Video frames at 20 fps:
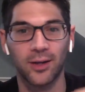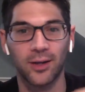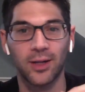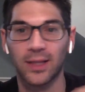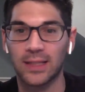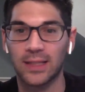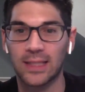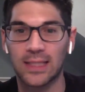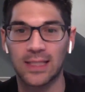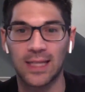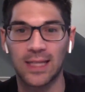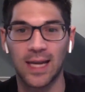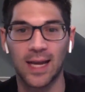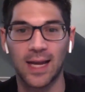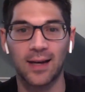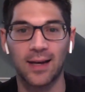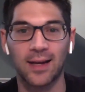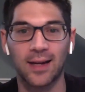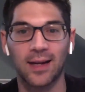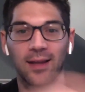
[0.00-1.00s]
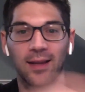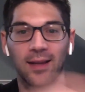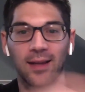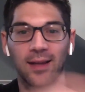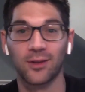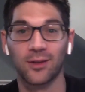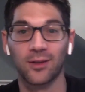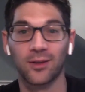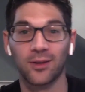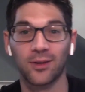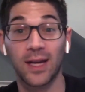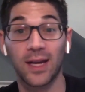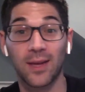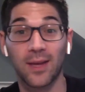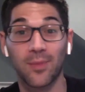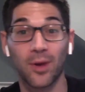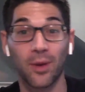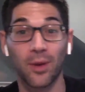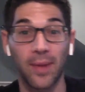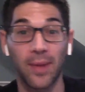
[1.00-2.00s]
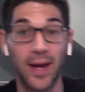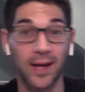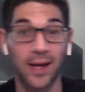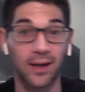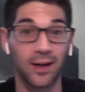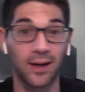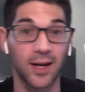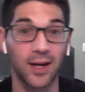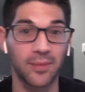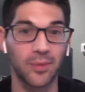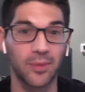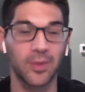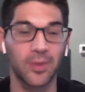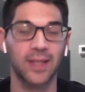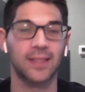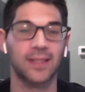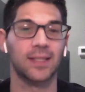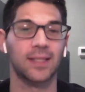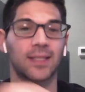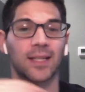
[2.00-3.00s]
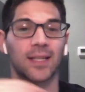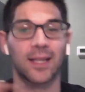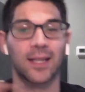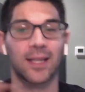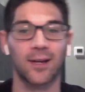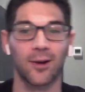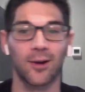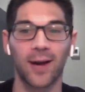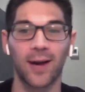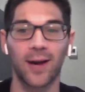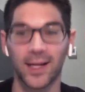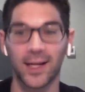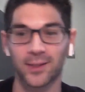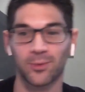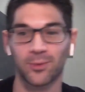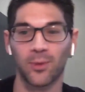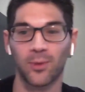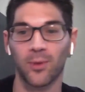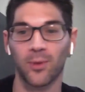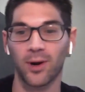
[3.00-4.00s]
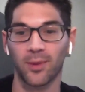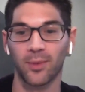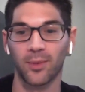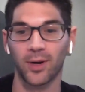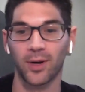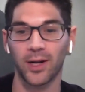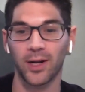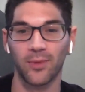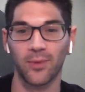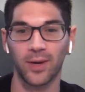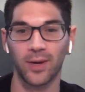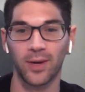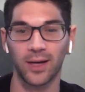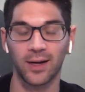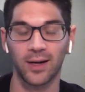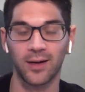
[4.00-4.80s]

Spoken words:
You hit send, and you get an email back a couple months to say, "Congrats, we want to bring you in."